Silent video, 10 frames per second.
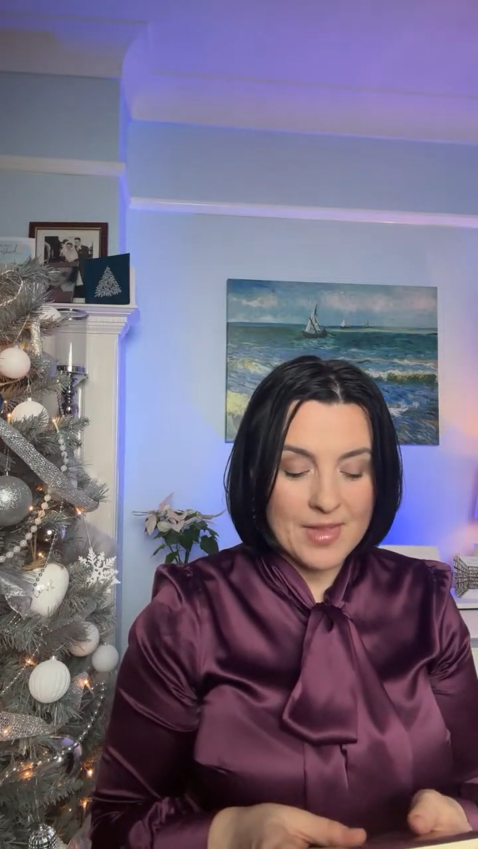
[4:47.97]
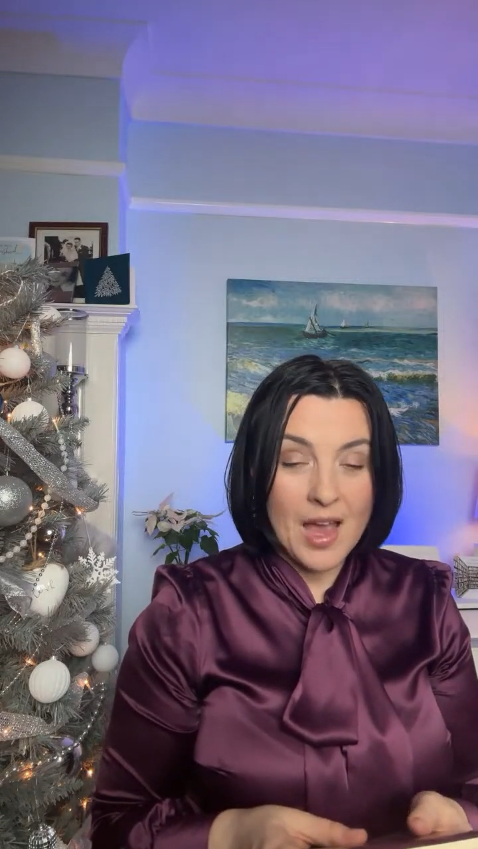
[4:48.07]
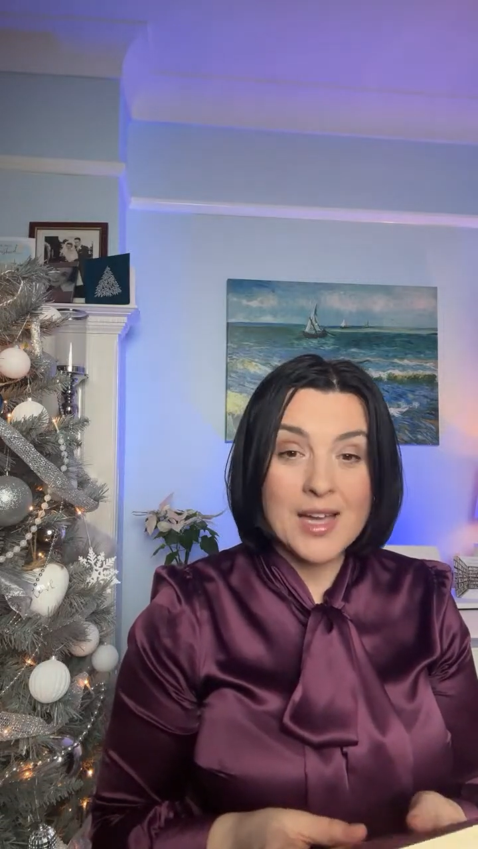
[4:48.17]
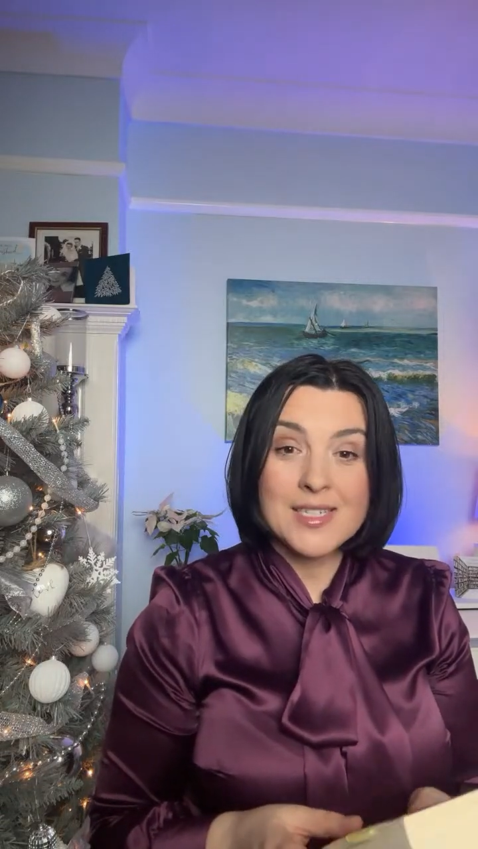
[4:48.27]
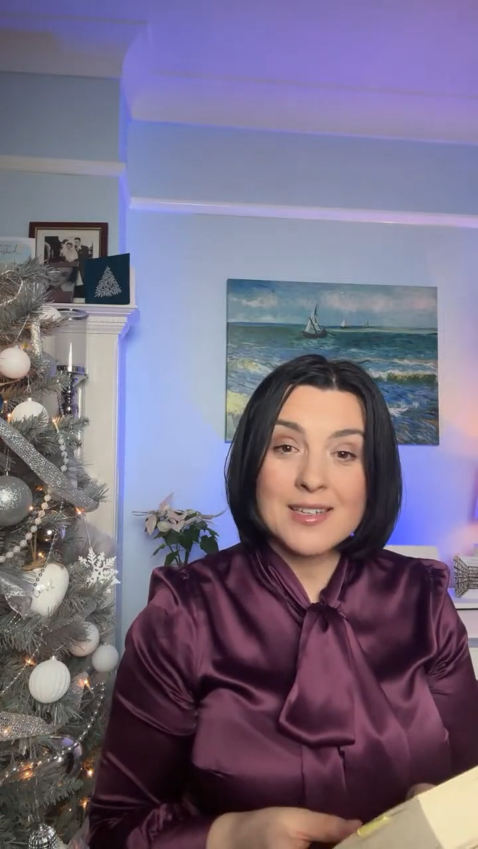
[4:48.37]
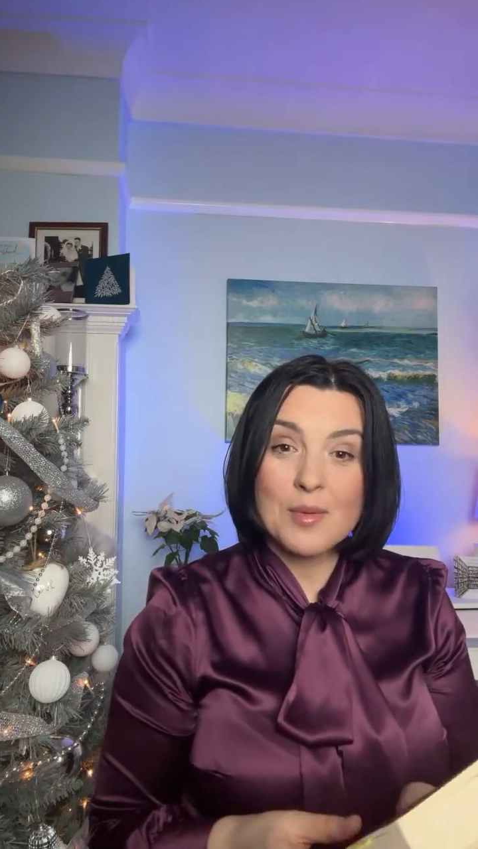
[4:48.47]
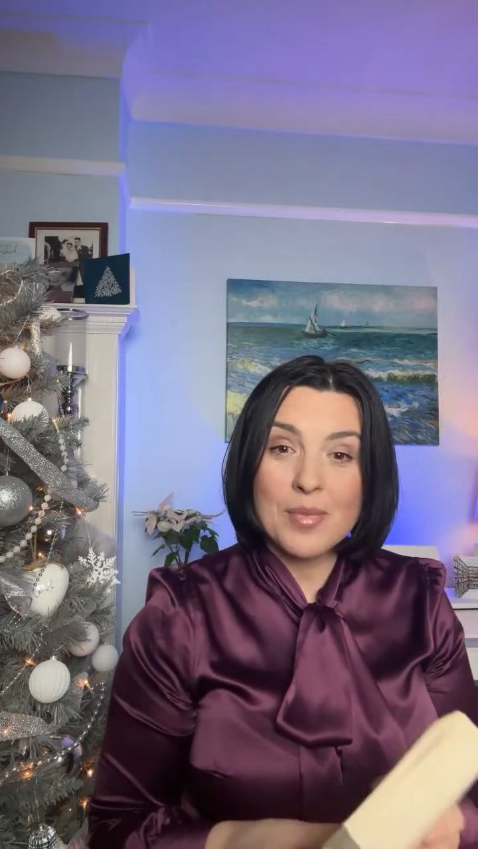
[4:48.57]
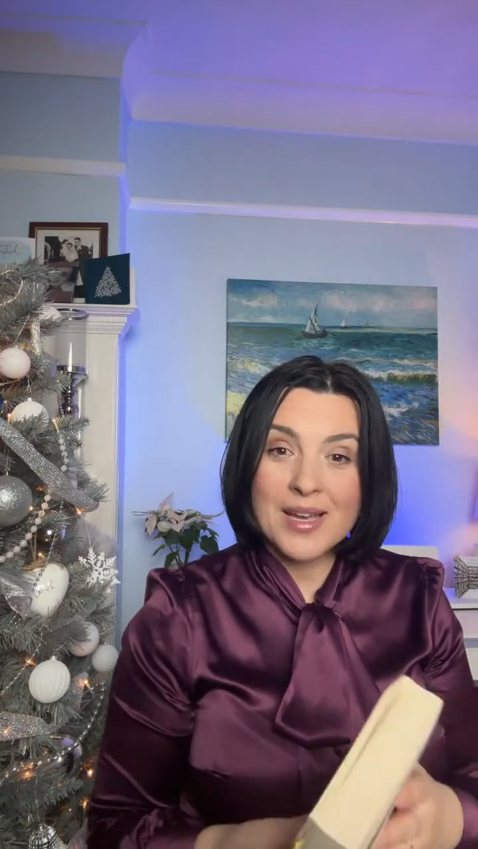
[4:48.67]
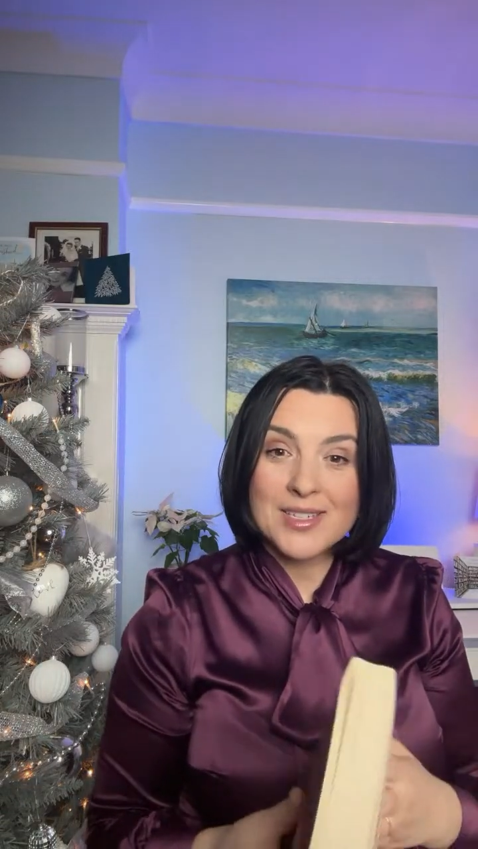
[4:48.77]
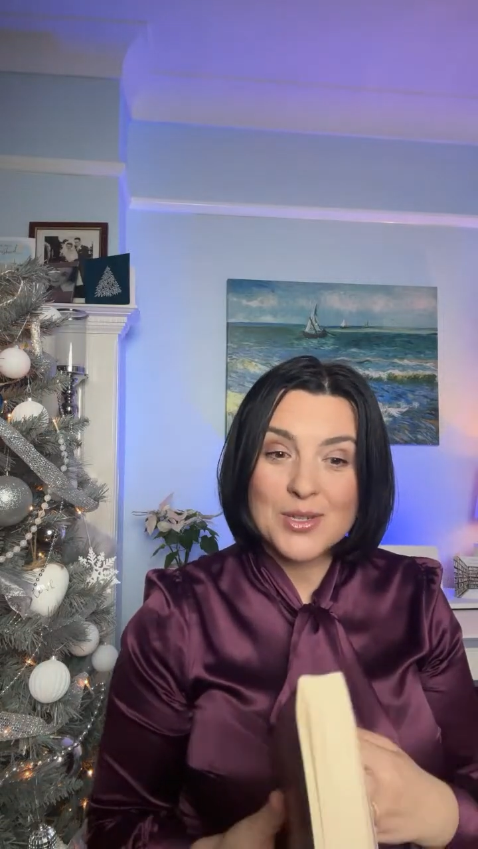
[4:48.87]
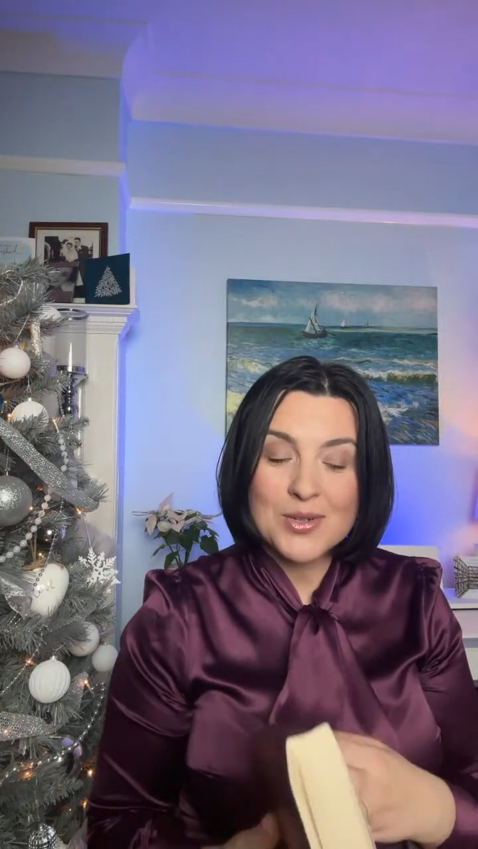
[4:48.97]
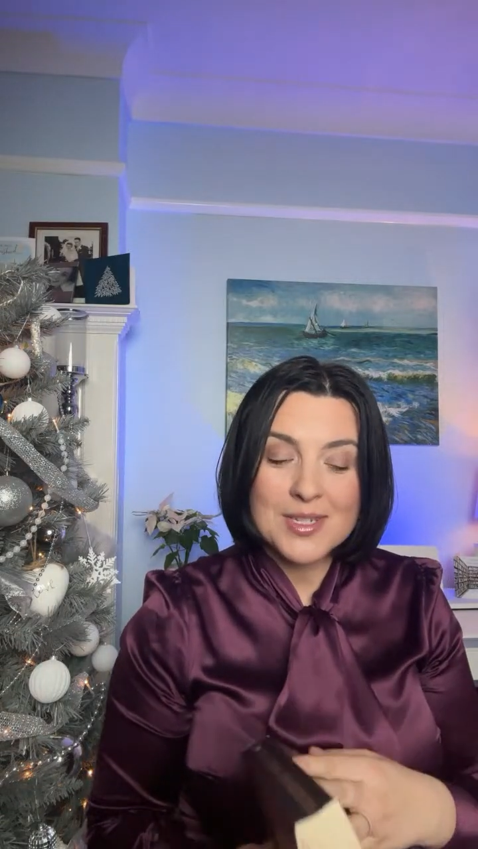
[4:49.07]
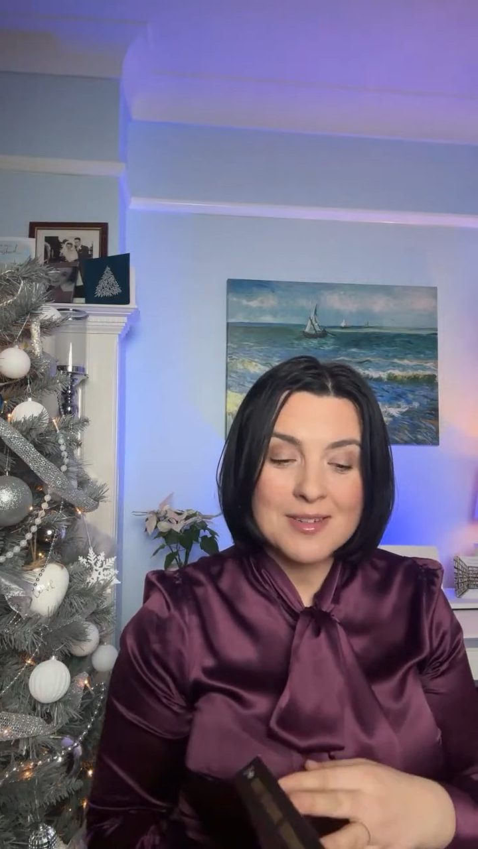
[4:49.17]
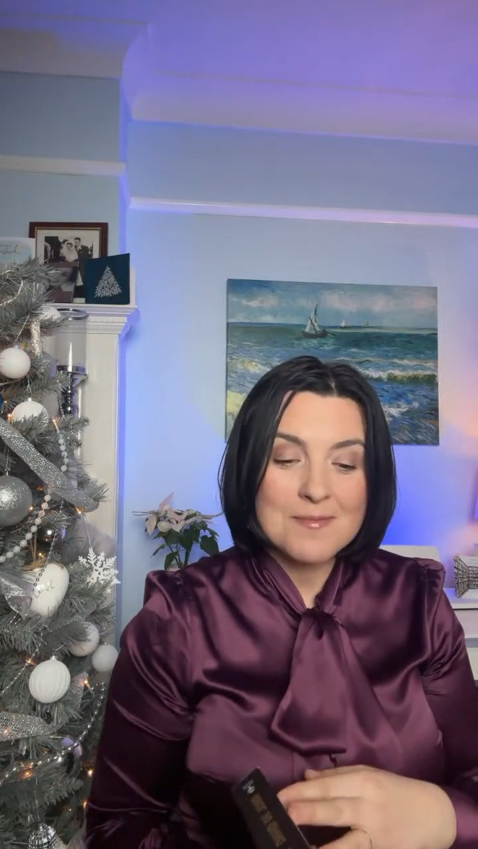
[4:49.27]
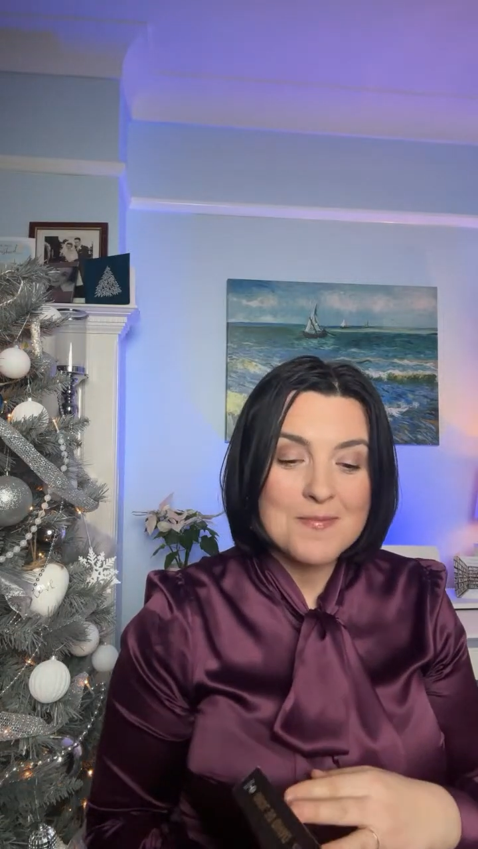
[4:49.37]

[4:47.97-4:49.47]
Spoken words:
I did come back to it,